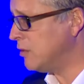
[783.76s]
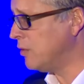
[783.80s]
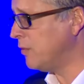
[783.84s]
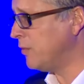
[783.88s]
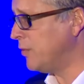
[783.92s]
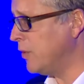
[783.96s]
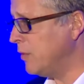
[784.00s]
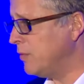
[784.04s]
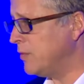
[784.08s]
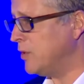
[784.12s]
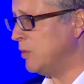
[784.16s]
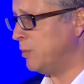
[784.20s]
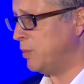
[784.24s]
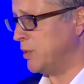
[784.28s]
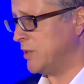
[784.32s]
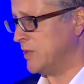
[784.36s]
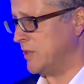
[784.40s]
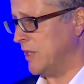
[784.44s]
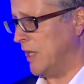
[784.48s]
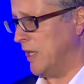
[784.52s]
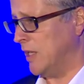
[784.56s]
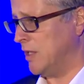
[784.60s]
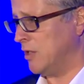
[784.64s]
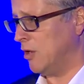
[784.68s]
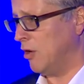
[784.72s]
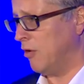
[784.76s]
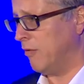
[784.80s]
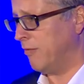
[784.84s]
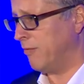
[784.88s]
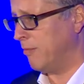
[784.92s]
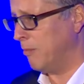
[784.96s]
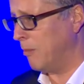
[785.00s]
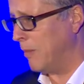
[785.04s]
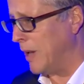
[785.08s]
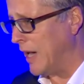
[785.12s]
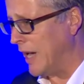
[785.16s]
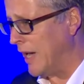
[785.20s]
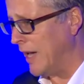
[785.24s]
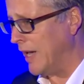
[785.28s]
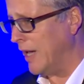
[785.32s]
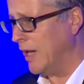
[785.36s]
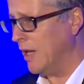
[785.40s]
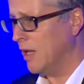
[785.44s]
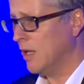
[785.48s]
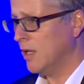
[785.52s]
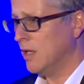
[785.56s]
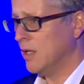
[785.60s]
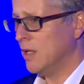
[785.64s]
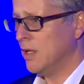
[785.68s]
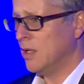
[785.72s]
to 50% of my
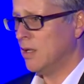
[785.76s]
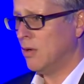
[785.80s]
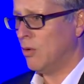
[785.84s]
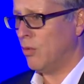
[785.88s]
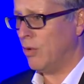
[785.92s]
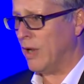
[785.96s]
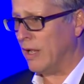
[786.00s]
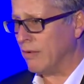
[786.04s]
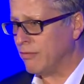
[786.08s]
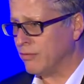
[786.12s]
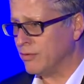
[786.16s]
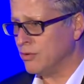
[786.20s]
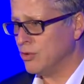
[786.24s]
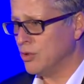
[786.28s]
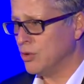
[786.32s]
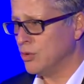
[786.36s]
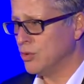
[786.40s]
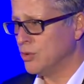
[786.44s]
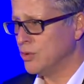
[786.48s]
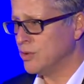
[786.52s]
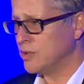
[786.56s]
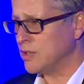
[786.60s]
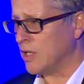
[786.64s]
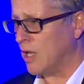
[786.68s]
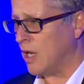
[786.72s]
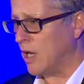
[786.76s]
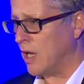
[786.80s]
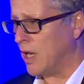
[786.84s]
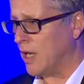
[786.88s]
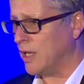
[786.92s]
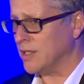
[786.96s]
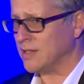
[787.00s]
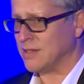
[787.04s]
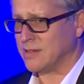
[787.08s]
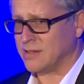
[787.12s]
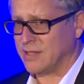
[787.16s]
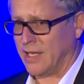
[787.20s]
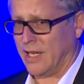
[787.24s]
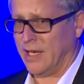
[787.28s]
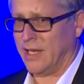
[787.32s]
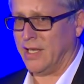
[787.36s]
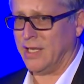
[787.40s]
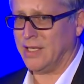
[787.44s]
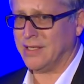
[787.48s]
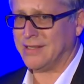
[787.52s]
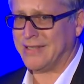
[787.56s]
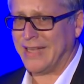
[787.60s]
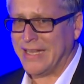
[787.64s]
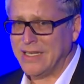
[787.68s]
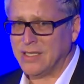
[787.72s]
revenues are
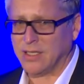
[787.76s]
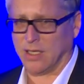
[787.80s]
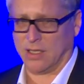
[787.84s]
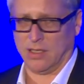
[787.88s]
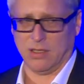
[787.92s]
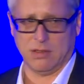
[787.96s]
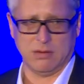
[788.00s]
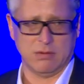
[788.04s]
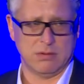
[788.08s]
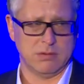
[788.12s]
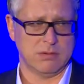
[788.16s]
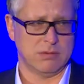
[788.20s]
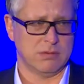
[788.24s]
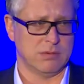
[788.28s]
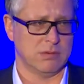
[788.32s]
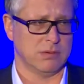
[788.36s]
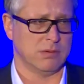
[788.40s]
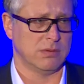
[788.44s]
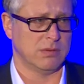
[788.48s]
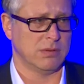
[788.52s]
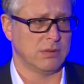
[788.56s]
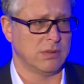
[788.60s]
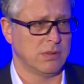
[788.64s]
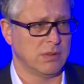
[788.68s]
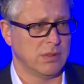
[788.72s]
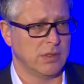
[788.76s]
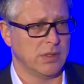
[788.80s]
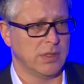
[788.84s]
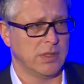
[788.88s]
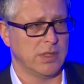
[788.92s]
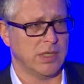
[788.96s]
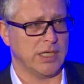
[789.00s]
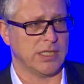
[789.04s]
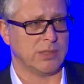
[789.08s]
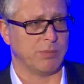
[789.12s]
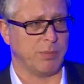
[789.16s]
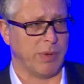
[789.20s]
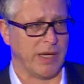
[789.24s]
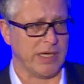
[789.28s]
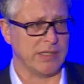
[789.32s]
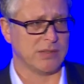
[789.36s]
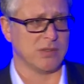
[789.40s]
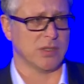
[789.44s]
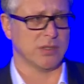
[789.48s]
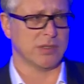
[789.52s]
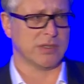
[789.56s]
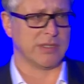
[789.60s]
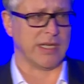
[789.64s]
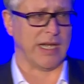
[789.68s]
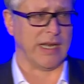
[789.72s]
selling data, is based
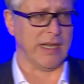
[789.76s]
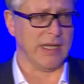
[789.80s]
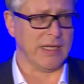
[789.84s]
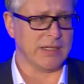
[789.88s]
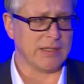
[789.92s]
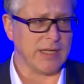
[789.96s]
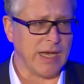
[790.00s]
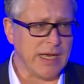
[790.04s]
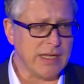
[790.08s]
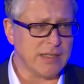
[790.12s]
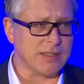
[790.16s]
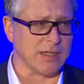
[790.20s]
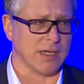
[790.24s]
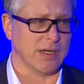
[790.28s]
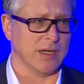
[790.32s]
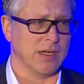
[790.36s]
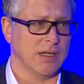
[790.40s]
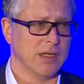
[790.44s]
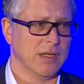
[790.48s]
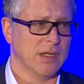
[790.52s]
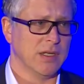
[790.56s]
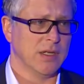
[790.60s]
on selling data.